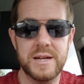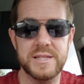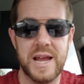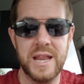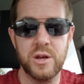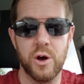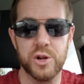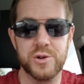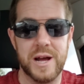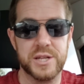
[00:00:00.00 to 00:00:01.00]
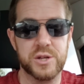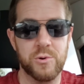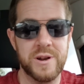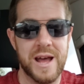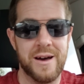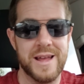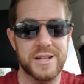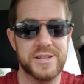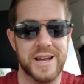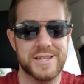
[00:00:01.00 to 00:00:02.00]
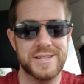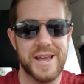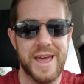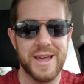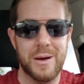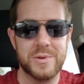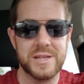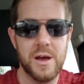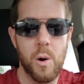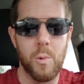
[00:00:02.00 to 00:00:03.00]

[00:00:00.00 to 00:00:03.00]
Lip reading: dating culture had sorted out its sexist hang-ups